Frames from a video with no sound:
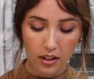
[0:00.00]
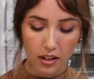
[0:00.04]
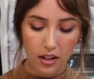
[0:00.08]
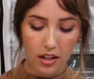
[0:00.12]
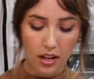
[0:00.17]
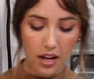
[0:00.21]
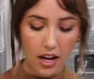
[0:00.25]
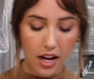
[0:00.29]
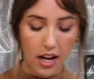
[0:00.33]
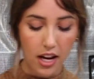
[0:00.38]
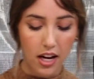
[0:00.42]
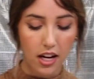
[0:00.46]

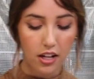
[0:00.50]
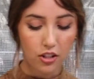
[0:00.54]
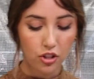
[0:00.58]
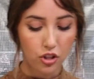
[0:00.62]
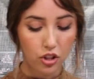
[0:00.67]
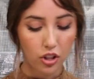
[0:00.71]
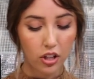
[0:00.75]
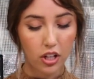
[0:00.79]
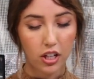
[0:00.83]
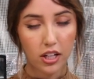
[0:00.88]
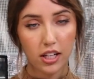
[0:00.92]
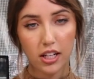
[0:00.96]
And you're
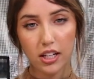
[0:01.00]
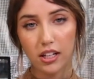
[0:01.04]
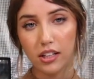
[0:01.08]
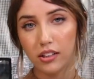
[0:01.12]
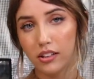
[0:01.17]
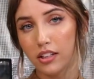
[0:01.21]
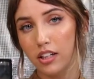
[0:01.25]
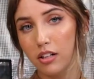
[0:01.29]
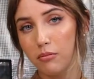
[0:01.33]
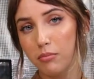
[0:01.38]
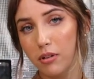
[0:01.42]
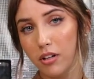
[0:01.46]
gonna need a
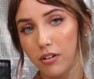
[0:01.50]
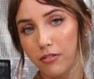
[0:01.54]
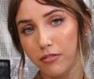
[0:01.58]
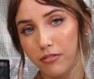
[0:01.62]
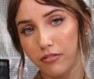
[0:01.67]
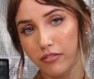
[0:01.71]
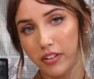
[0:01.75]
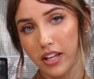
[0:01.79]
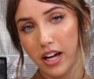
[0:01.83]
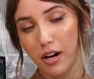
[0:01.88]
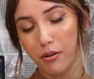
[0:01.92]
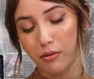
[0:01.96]
little bit of
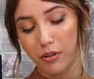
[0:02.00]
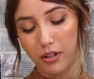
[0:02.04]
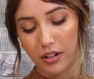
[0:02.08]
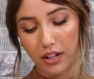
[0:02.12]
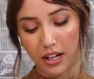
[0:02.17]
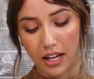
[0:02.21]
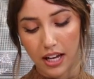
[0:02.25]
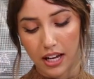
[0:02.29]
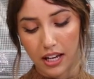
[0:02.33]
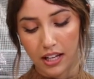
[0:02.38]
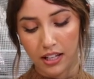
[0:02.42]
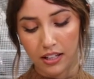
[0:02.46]
flour
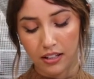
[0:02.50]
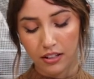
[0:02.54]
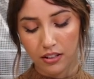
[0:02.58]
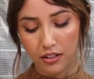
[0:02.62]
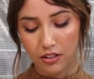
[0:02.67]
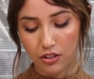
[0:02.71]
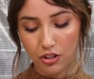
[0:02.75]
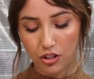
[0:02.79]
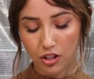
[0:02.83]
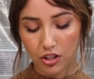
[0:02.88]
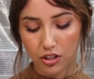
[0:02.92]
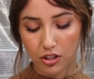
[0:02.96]
again,
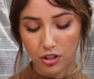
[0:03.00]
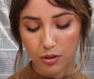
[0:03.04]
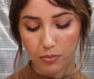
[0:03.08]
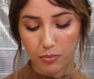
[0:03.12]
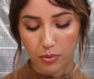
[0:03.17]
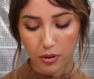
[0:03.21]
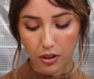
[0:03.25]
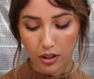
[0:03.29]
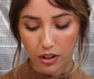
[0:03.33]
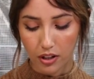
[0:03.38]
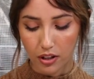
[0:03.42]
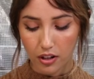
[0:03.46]
just to
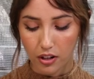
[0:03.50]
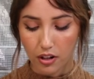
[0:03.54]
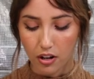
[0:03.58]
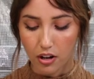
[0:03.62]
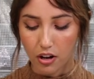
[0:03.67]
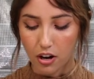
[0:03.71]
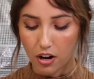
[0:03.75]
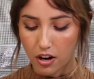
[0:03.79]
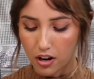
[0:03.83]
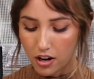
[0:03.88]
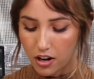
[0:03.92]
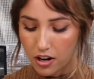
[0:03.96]
put
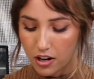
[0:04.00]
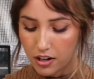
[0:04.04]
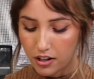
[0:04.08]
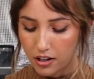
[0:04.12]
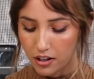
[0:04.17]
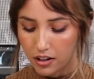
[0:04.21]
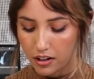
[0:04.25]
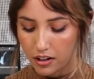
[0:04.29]
on